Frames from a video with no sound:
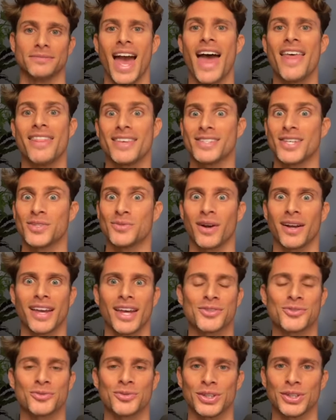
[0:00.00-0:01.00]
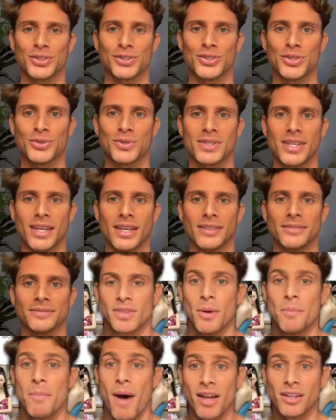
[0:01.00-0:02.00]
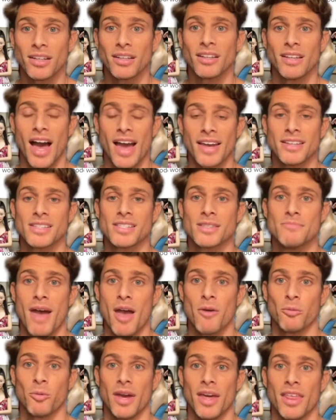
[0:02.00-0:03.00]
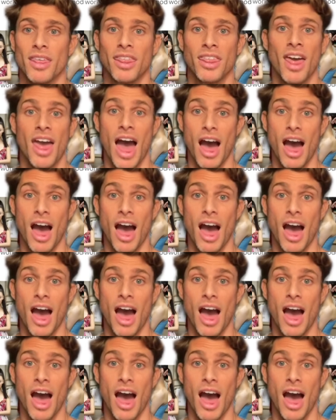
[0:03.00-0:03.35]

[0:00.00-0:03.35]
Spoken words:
And this is where it gets real juicy. The Model Alliance met with